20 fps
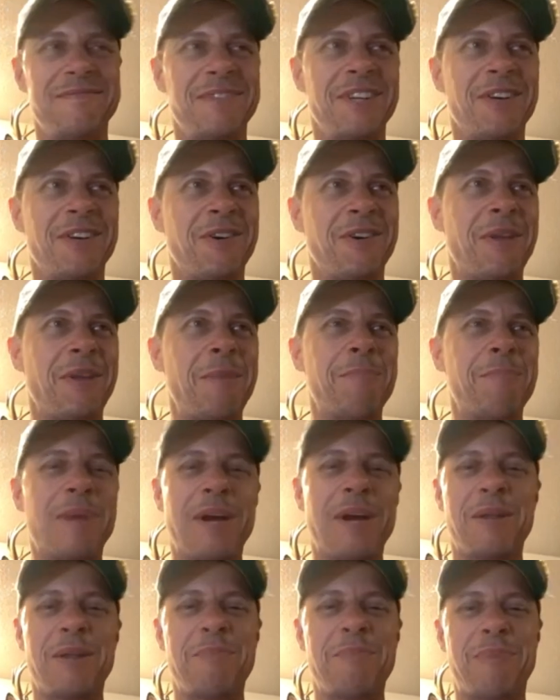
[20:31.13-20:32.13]
you know, they
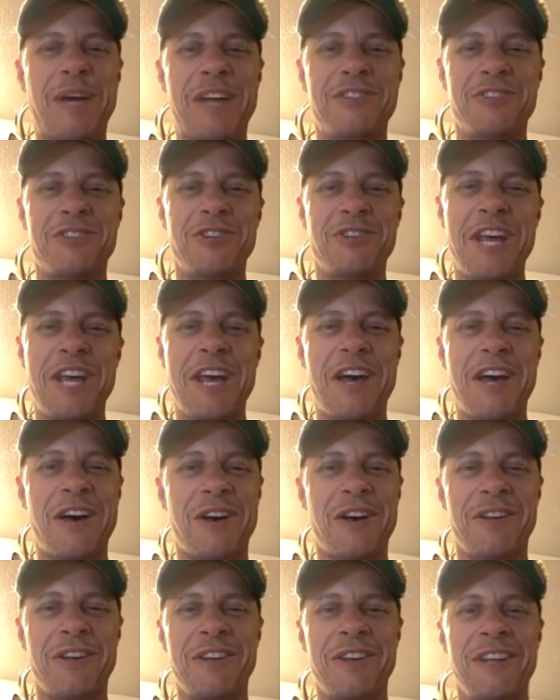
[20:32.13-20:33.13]
barely pat you
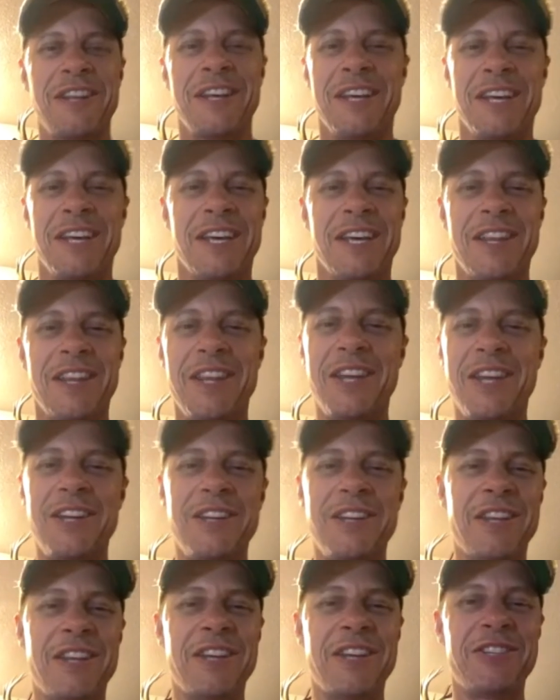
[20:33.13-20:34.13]
down, and
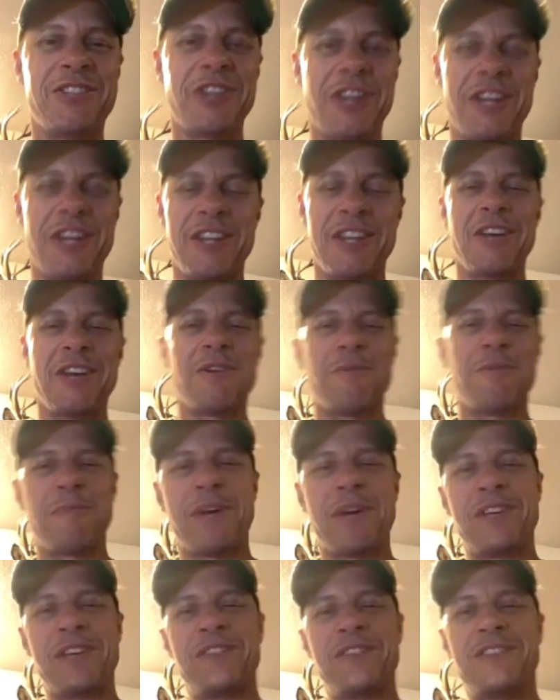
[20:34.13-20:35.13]
they check. They don't
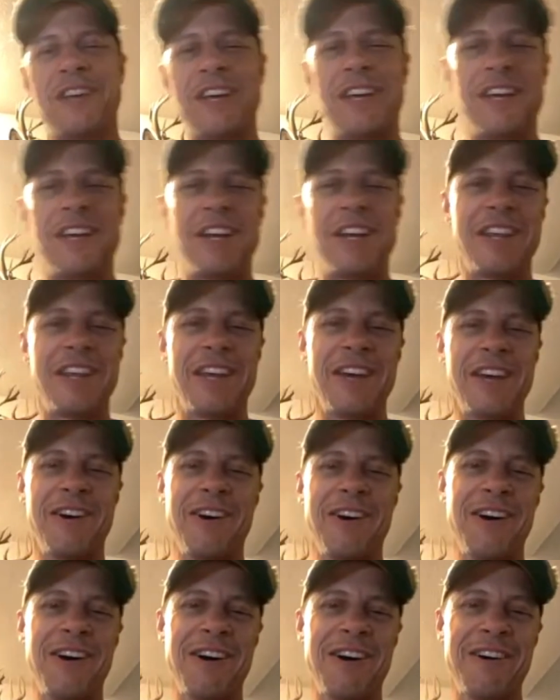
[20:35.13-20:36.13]
make you take anything
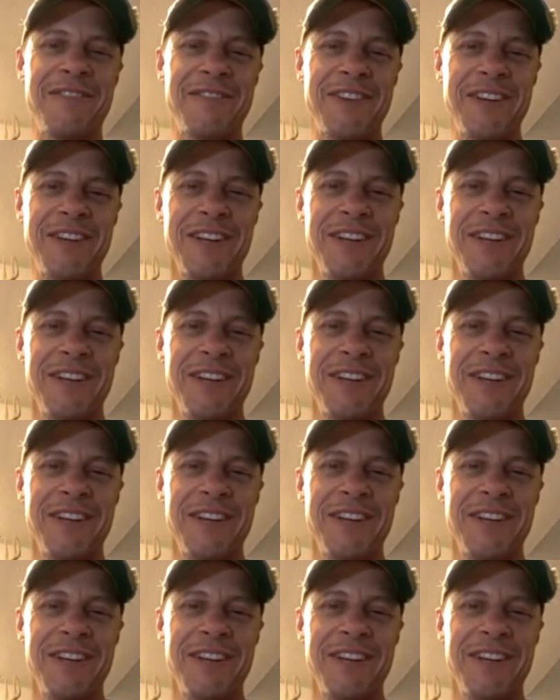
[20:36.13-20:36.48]
off.